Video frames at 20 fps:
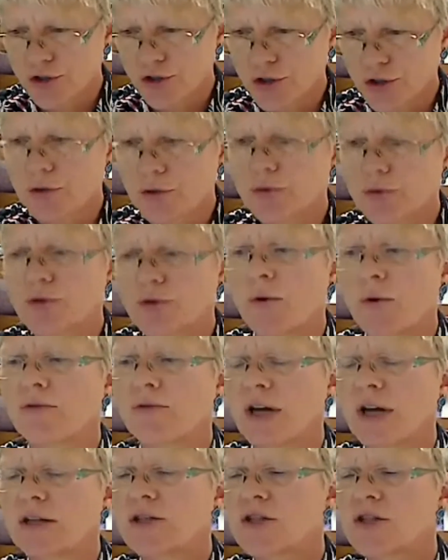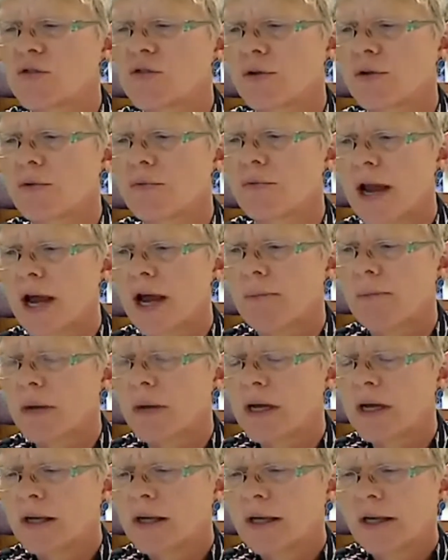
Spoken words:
ewe, $12 for a ram,